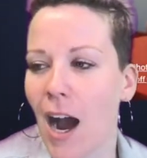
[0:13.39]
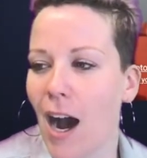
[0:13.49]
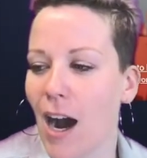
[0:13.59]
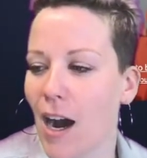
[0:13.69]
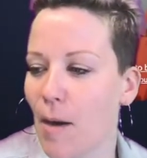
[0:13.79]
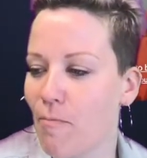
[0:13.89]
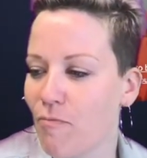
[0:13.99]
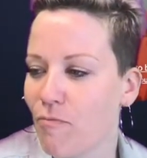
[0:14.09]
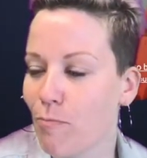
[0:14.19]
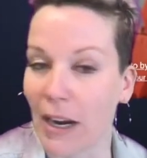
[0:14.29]
My
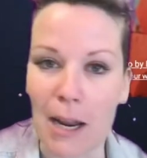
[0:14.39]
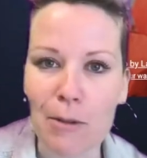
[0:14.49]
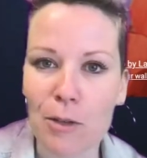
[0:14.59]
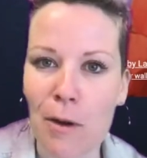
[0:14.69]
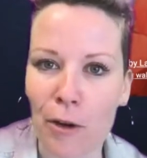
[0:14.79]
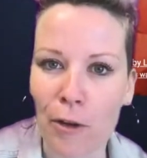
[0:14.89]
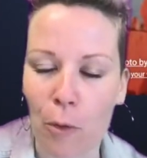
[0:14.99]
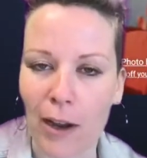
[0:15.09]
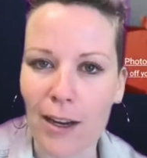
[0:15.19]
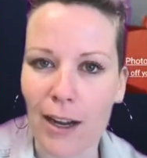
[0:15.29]
name is Meredith
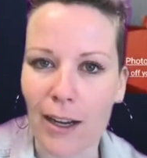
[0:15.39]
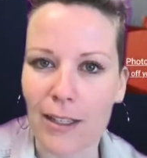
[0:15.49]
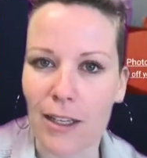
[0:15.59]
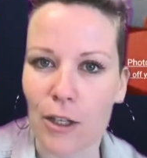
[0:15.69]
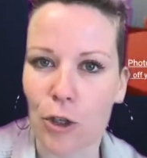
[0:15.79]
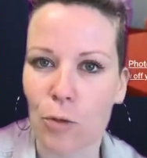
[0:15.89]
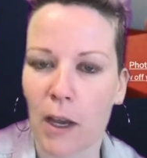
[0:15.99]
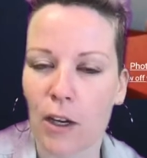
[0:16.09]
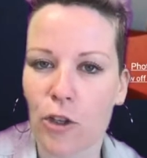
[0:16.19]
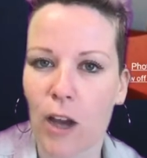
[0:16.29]
White. I teach
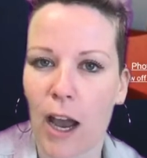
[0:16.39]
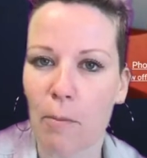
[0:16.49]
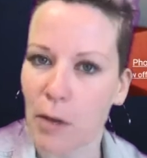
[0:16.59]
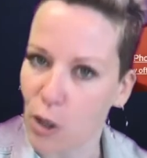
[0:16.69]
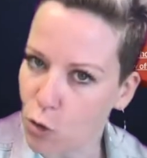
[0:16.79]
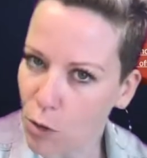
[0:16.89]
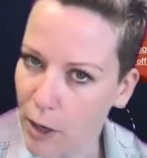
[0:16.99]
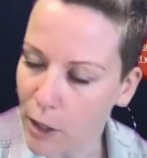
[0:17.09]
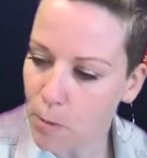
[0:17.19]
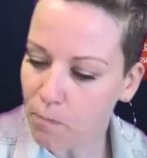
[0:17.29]
Spanish at Peachtree
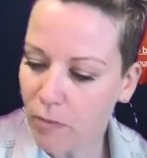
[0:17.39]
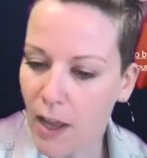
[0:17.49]
Ridge.